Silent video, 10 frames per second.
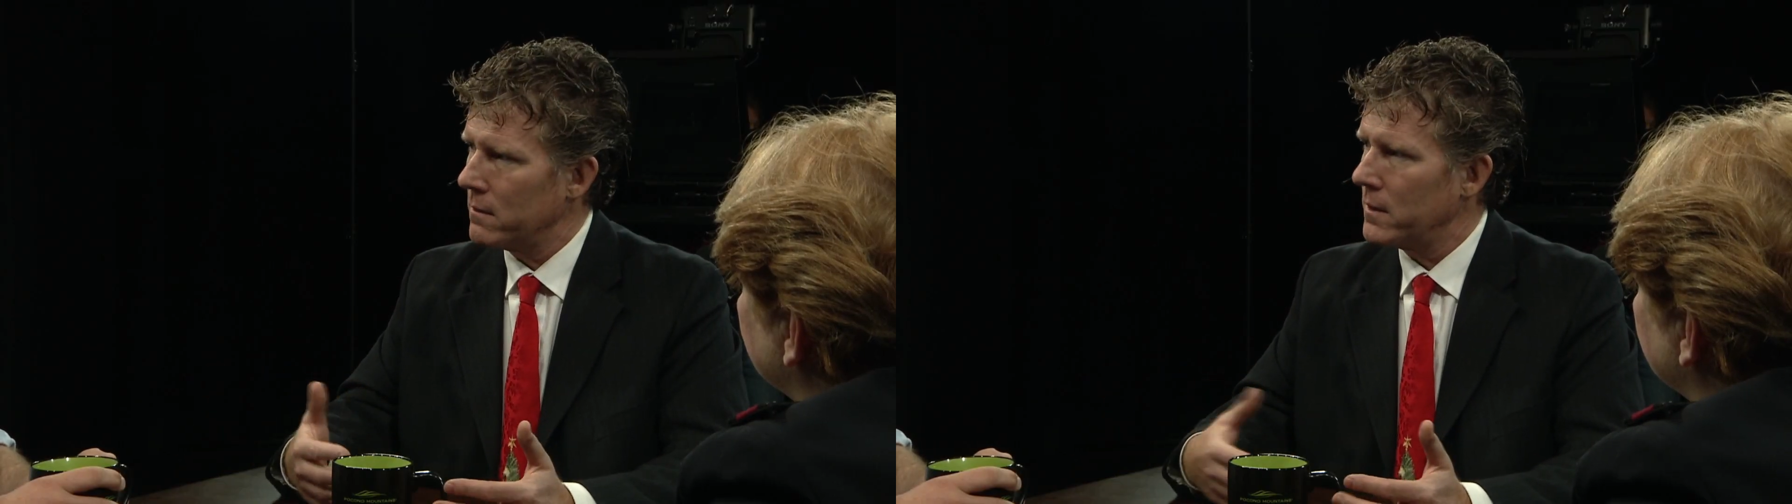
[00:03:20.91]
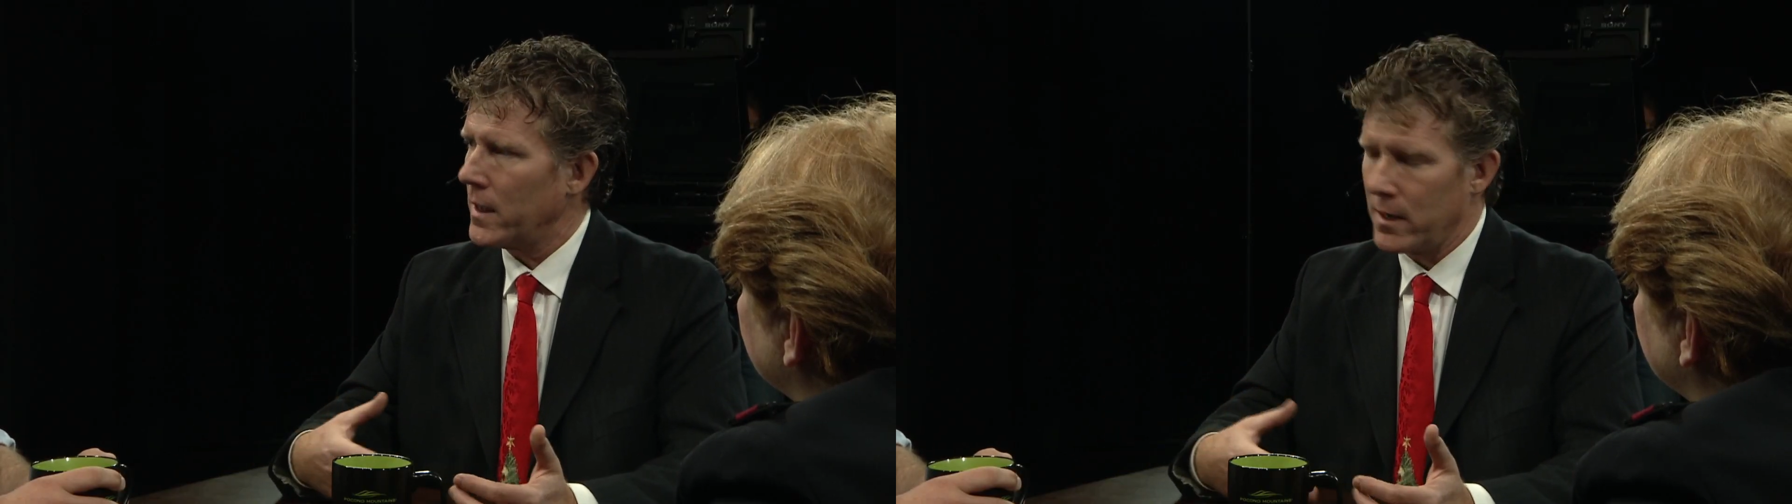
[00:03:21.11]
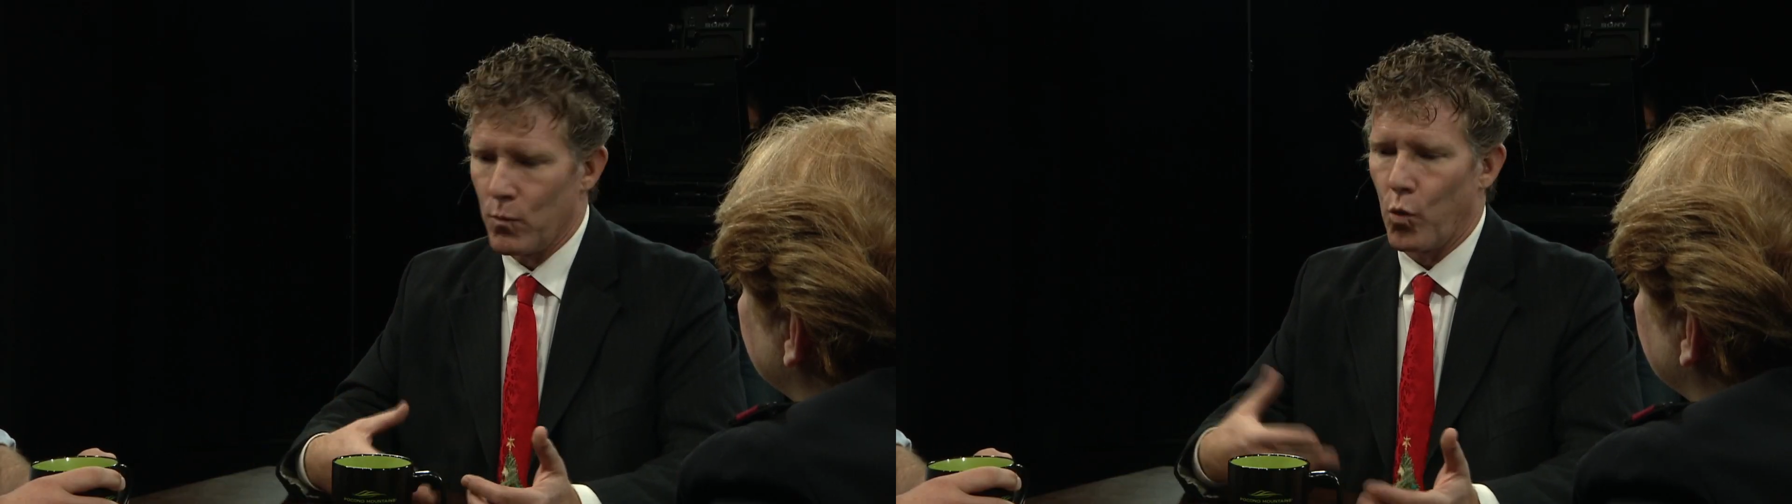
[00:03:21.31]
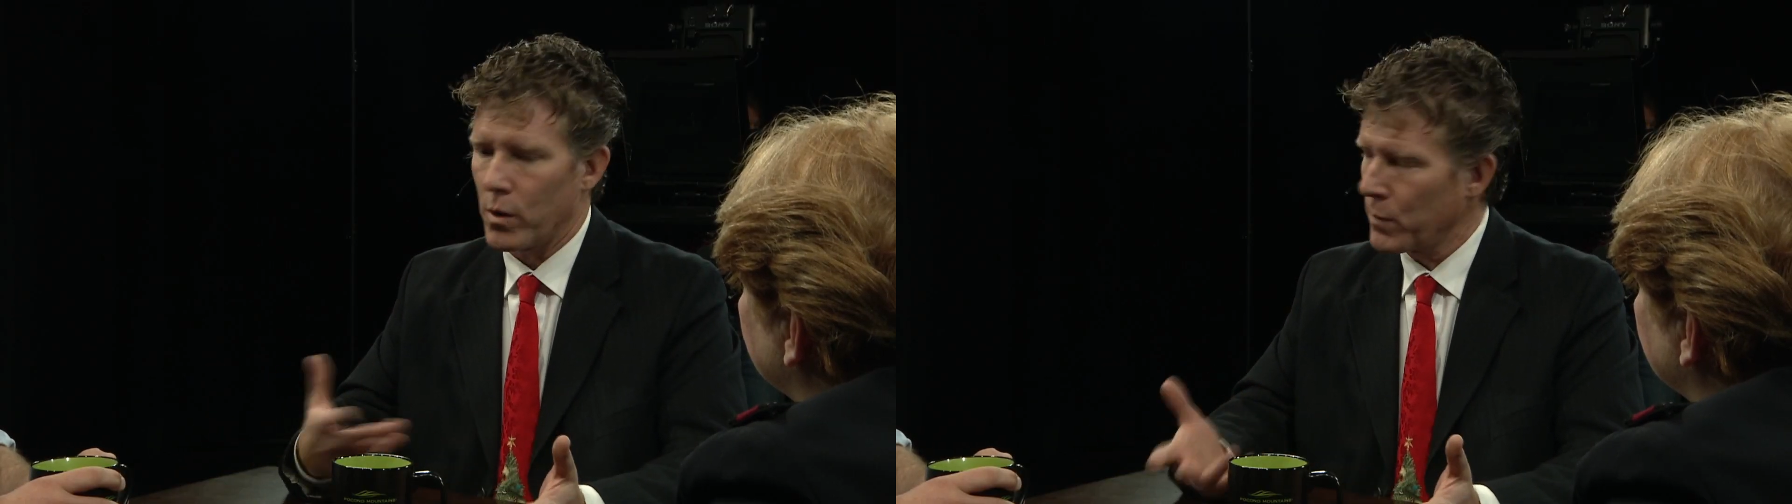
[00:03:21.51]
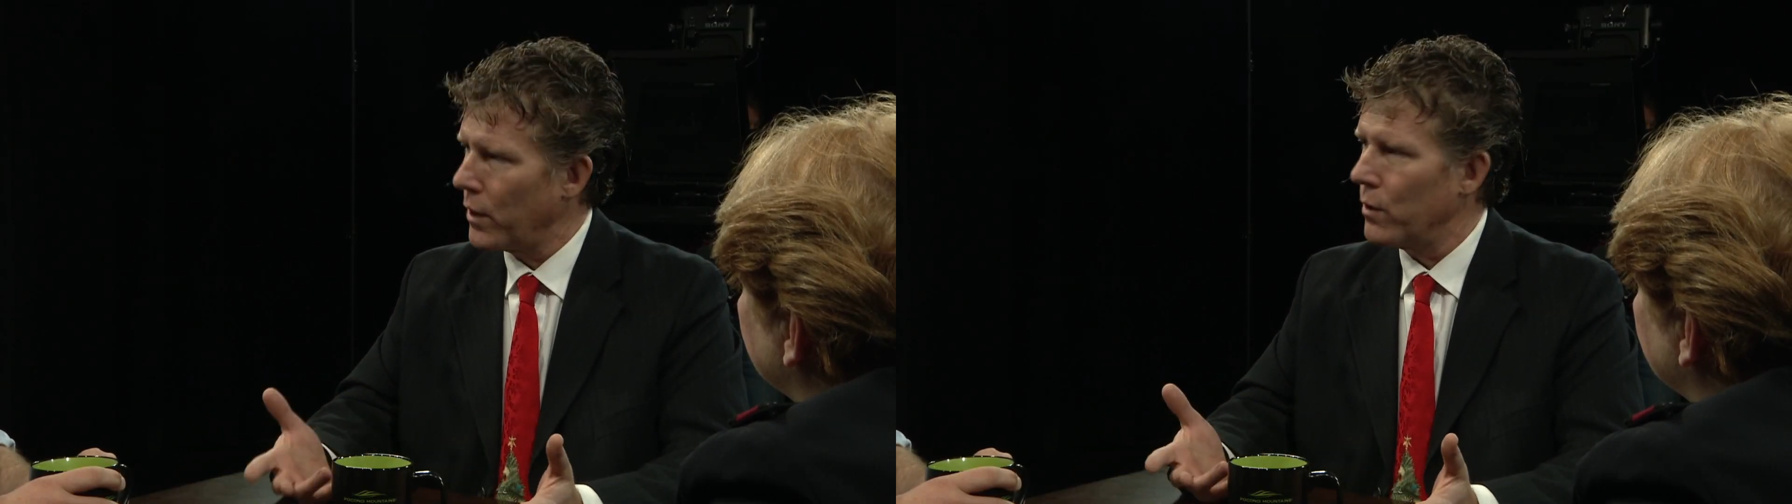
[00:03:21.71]
get in
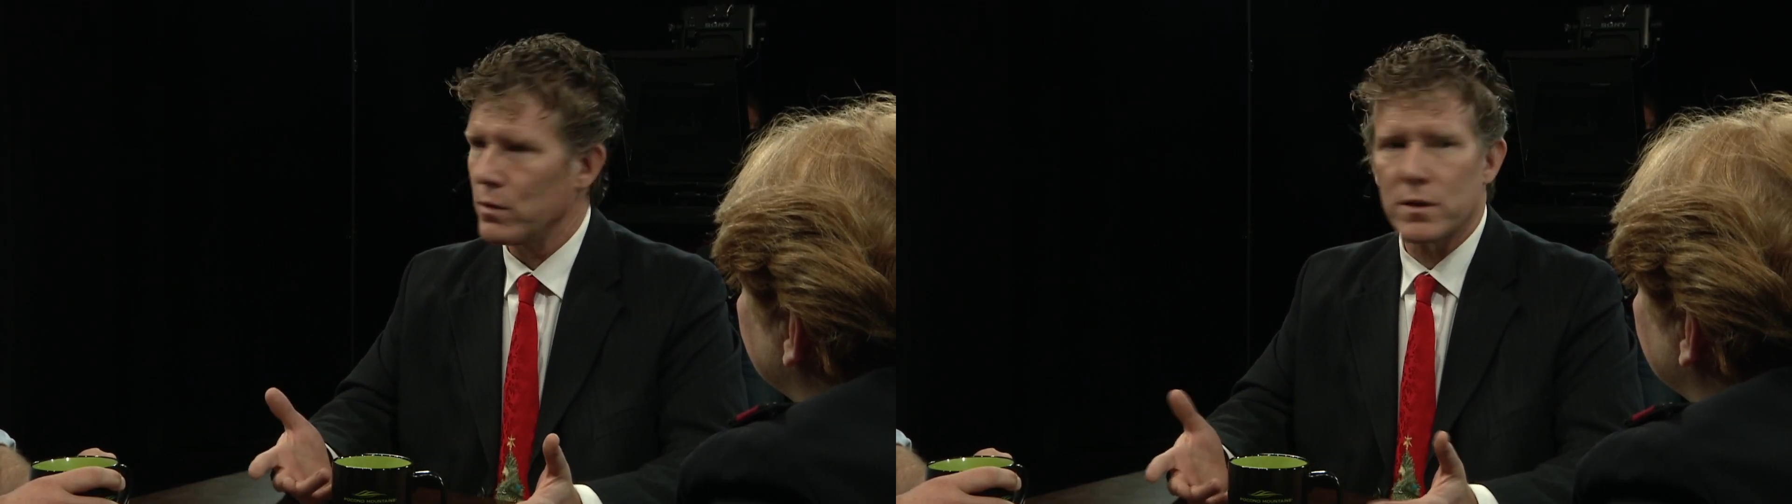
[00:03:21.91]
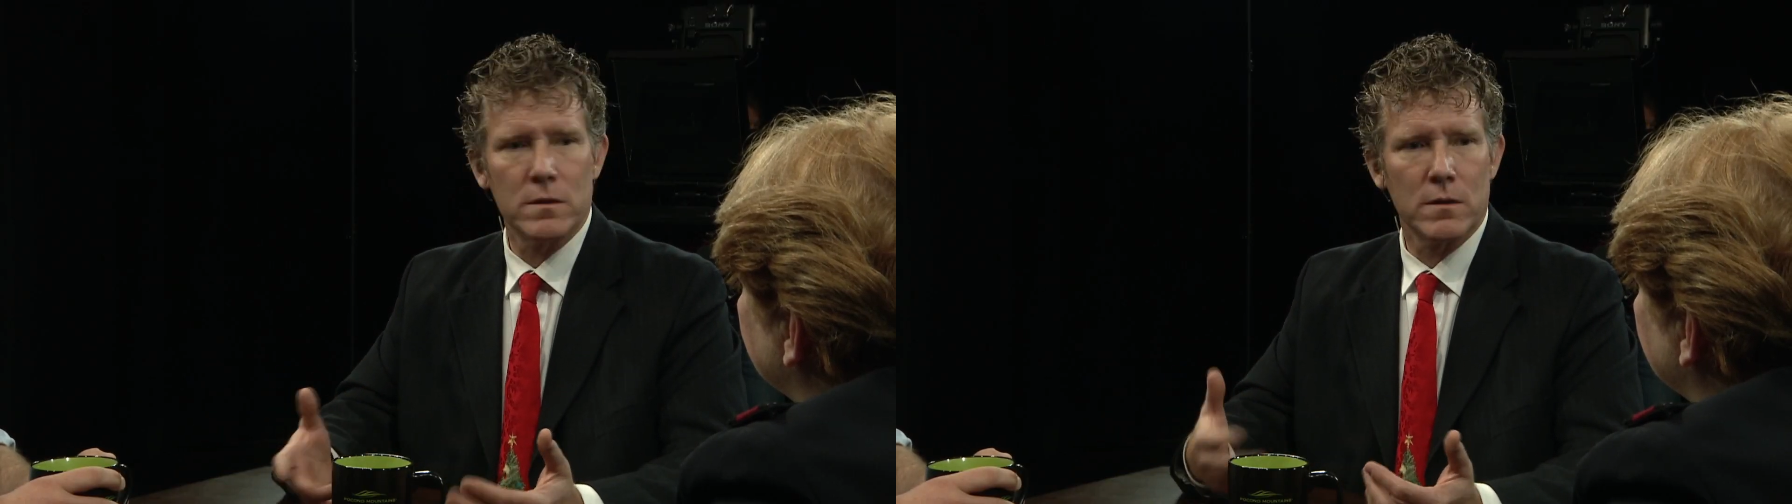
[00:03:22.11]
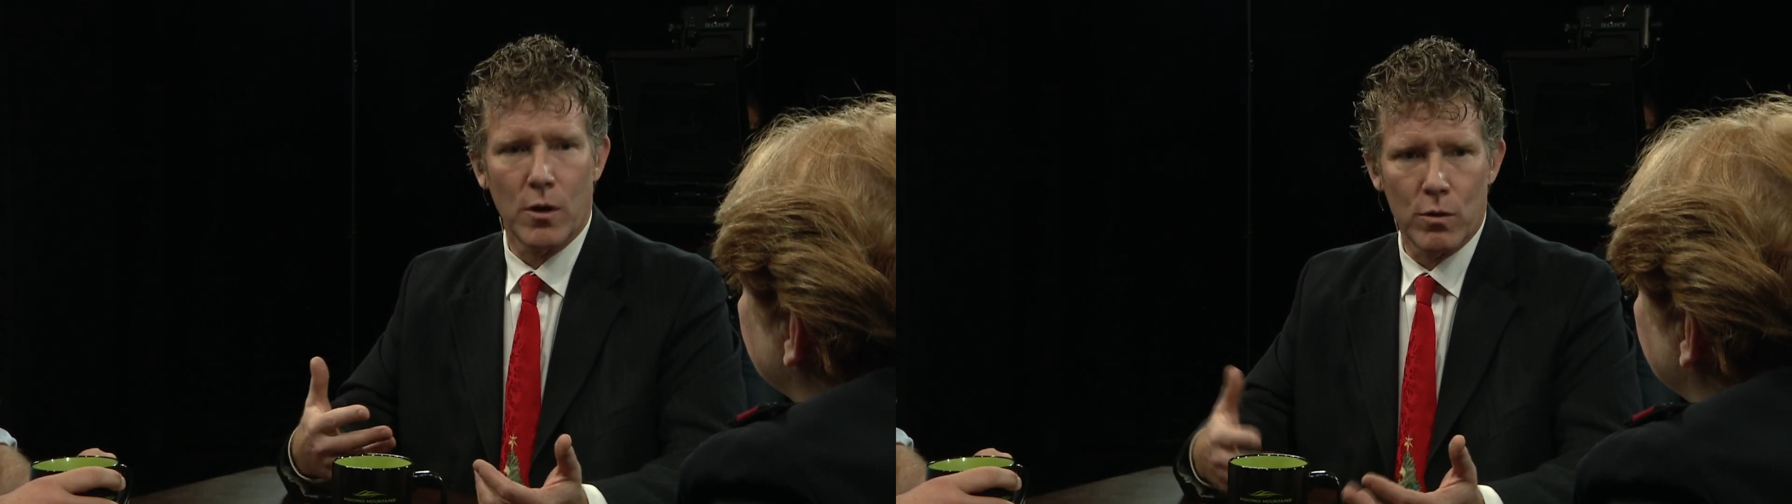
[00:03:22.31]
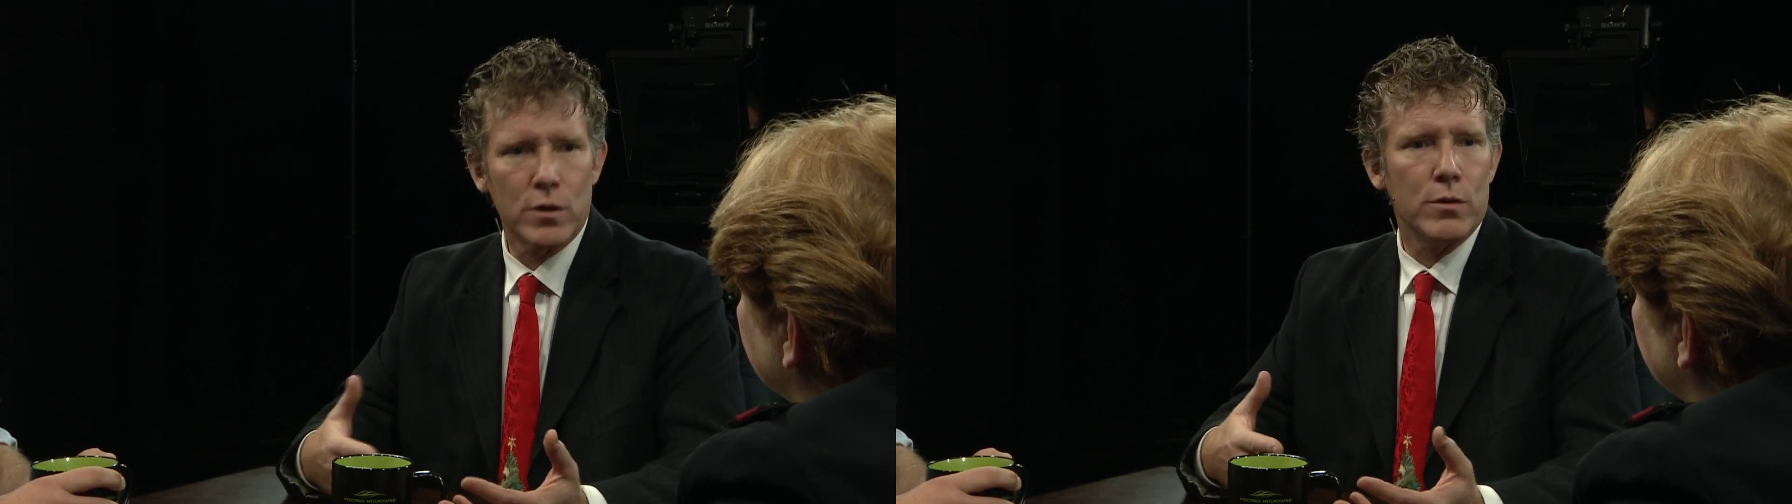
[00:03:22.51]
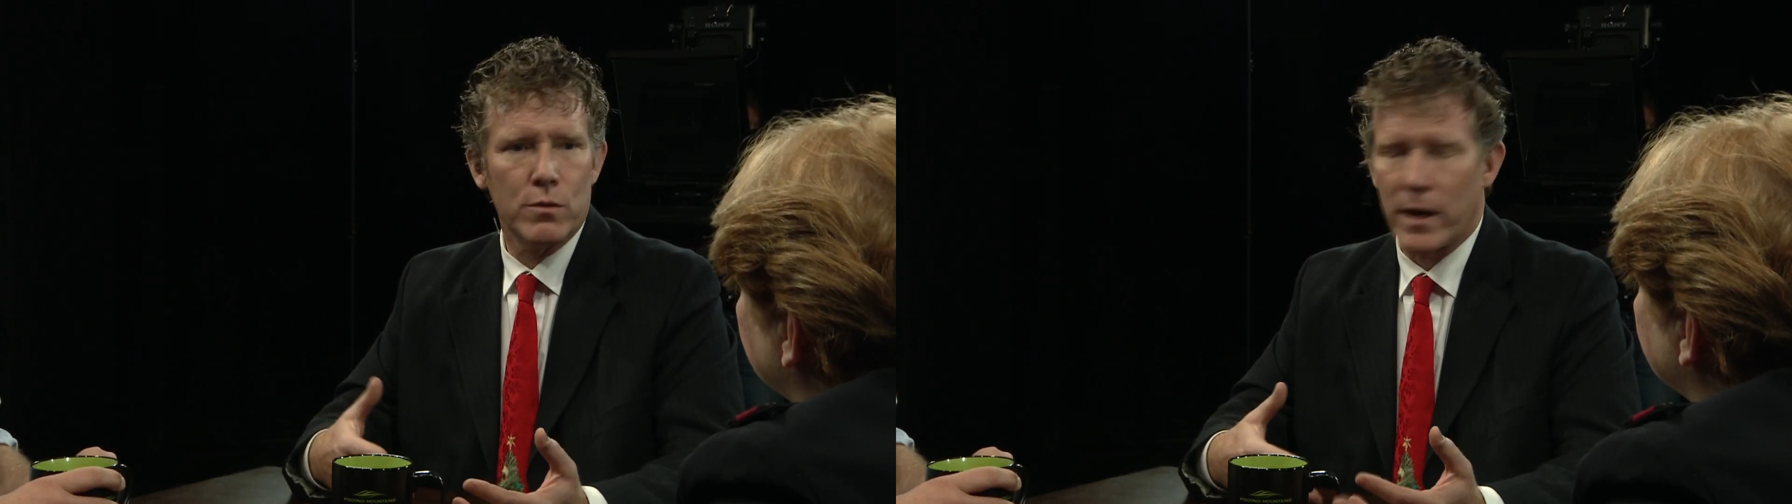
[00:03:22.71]
warm clothes and go
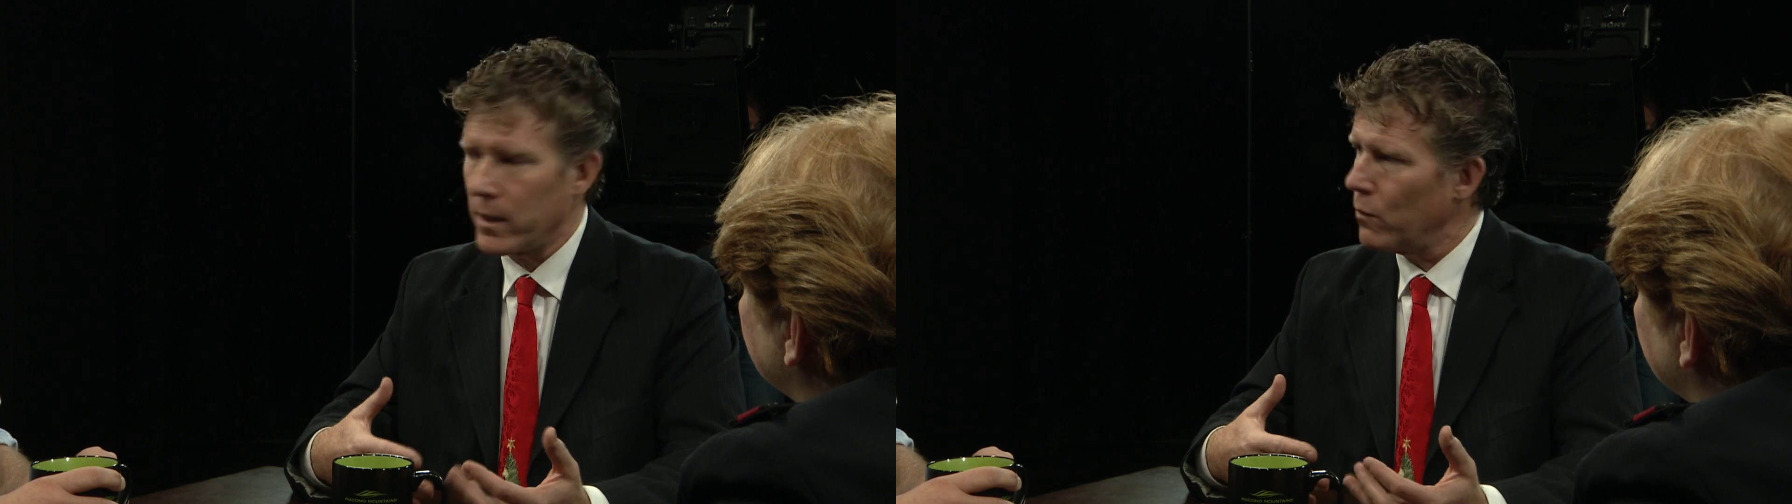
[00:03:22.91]
to